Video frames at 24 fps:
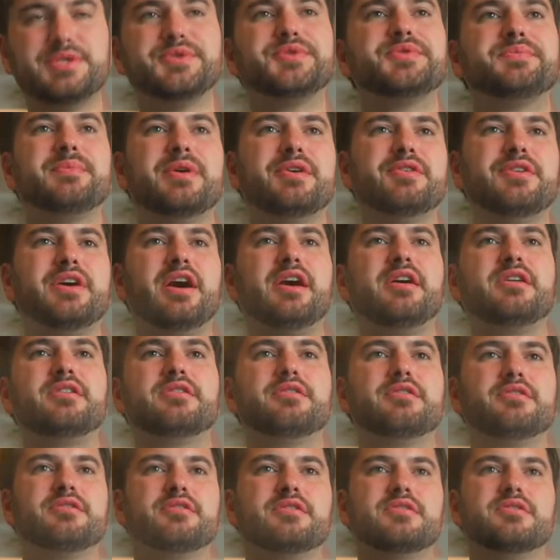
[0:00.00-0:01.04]
smell that?
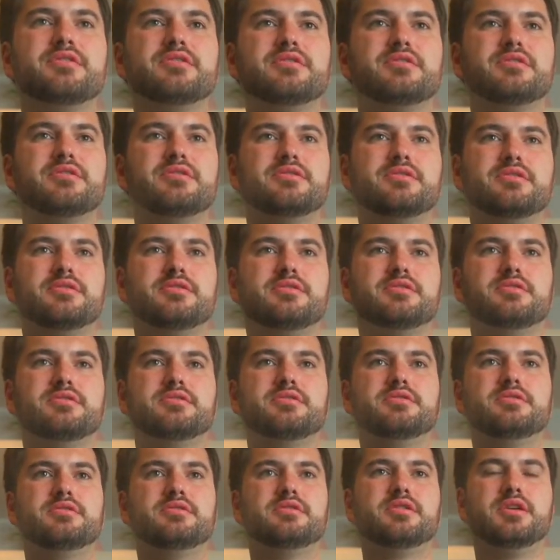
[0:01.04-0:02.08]

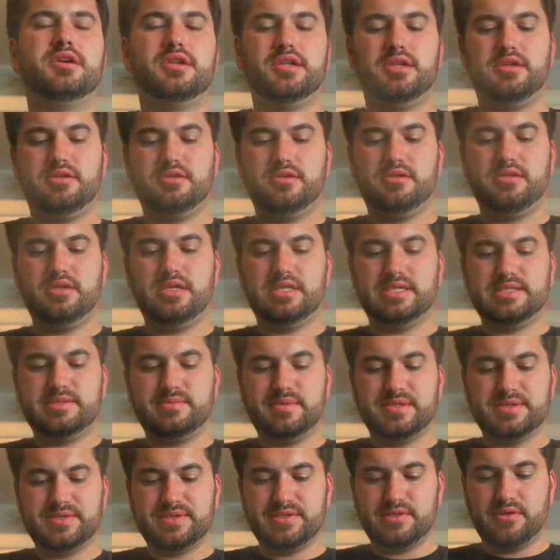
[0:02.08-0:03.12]
It
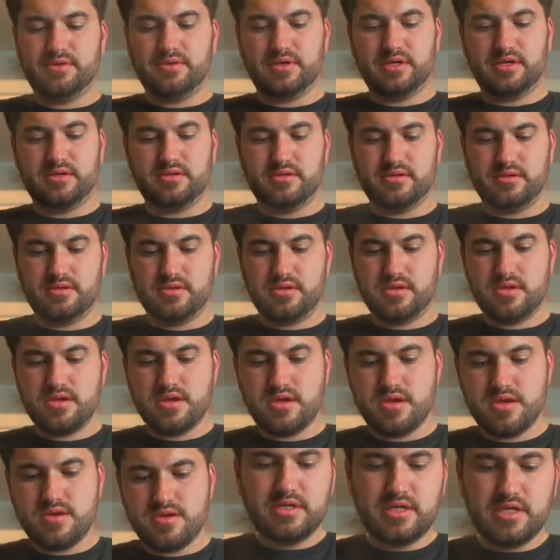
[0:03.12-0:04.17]
smells so good.
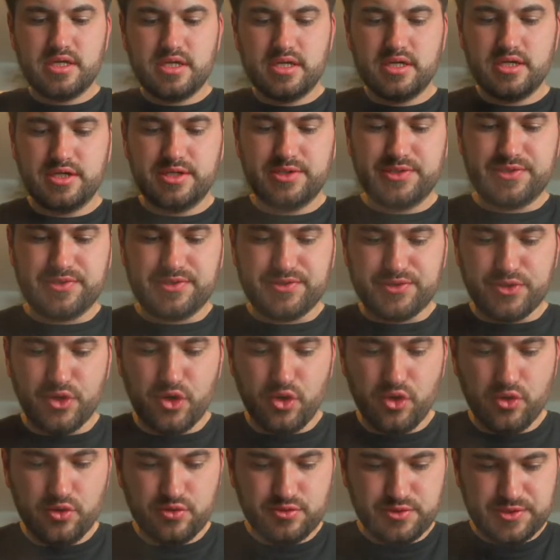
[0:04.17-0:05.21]

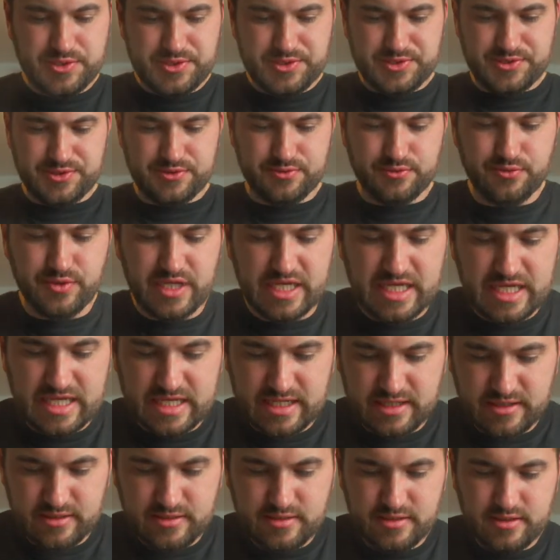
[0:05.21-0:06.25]
So sweet
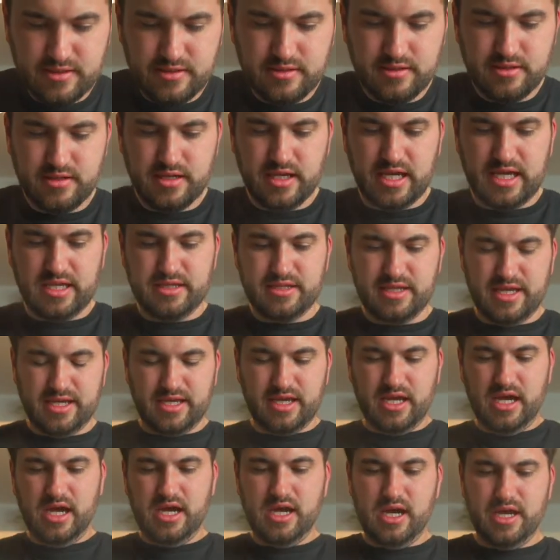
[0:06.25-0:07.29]
and like
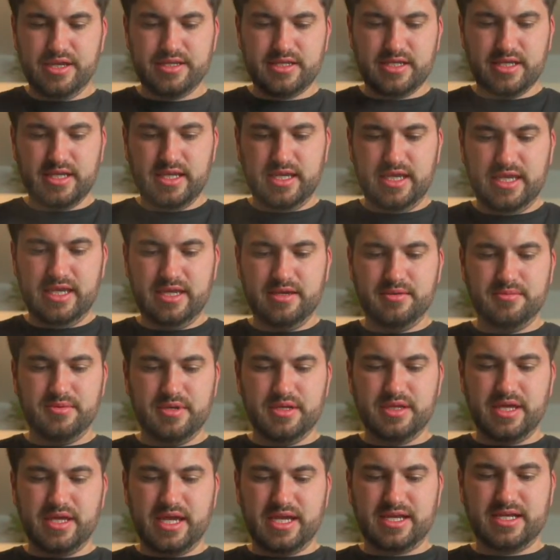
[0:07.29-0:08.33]
oniony, but
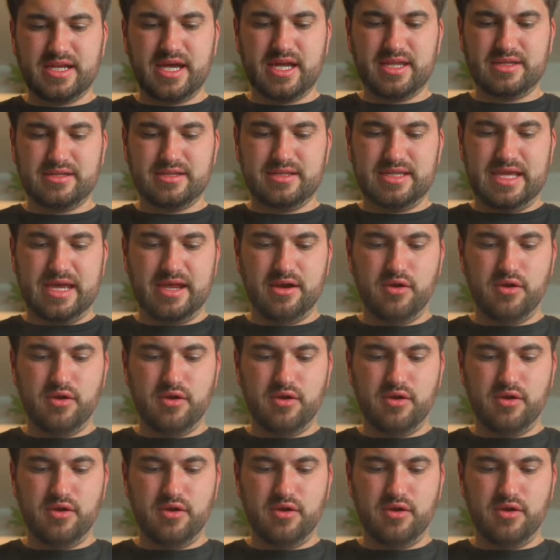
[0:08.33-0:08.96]
like not that